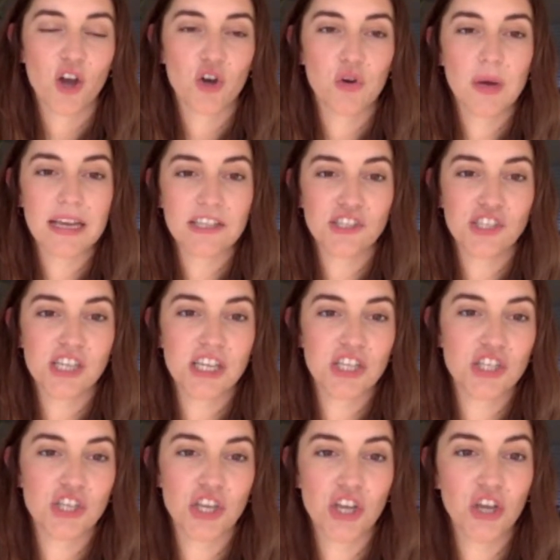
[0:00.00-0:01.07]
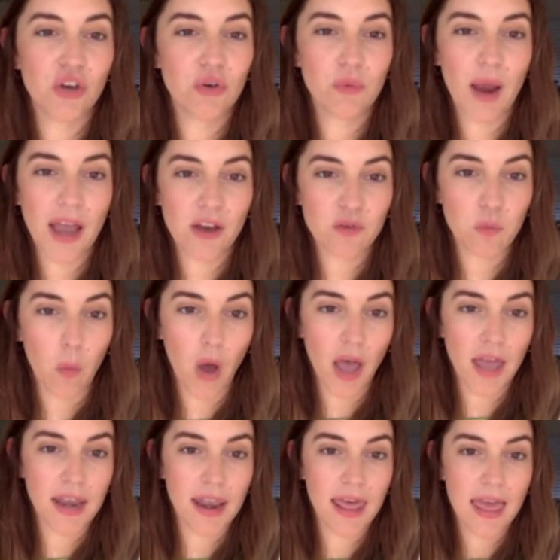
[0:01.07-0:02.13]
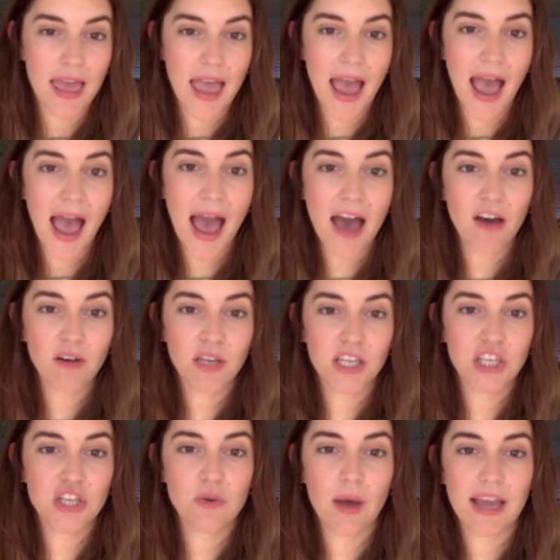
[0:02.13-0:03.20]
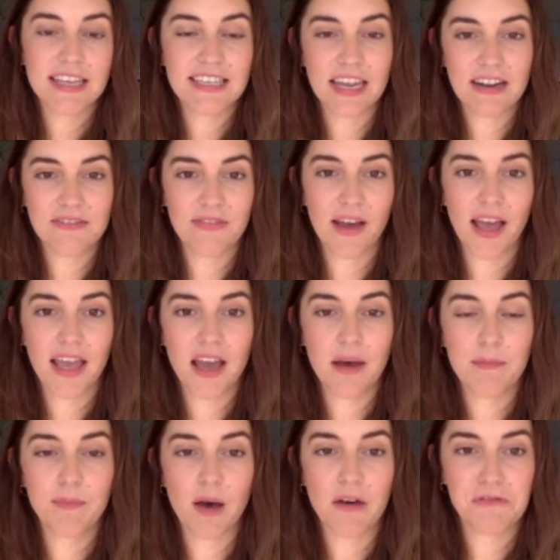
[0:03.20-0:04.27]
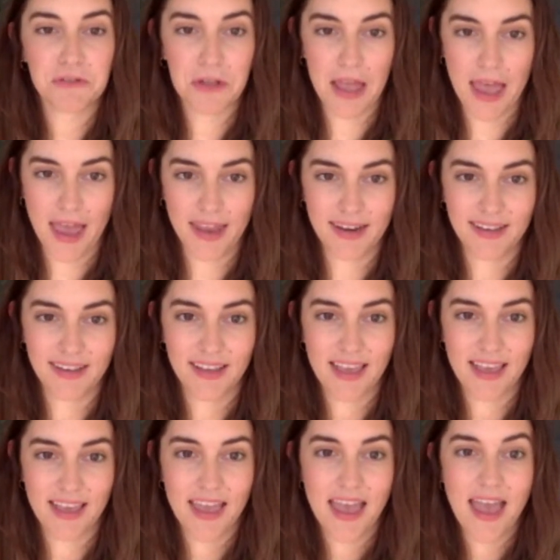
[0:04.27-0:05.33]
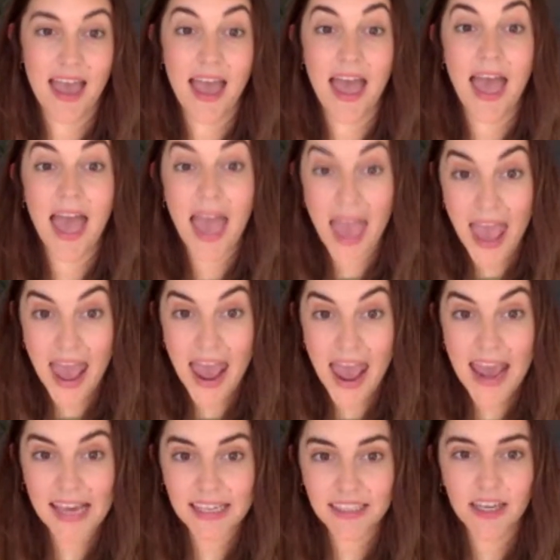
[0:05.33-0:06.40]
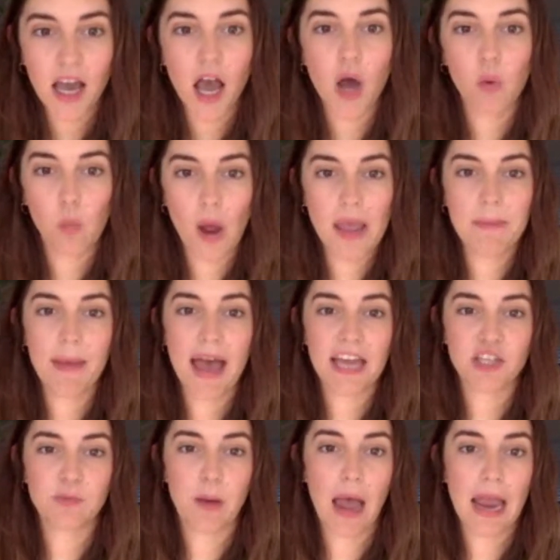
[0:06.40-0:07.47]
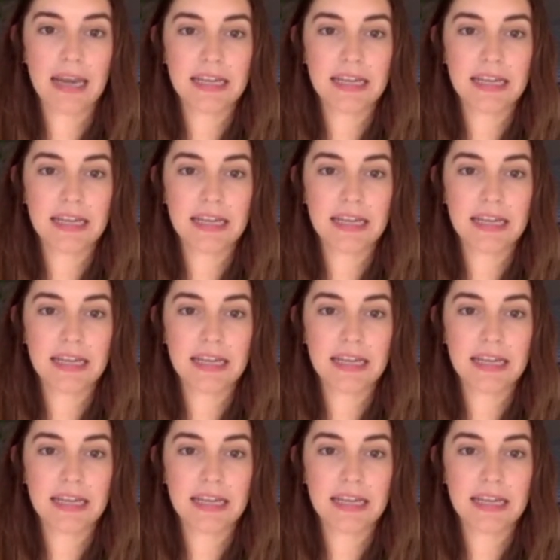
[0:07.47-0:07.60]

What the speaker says: Question two, round one. How can you identify a bufflehead? A, a white patch behind its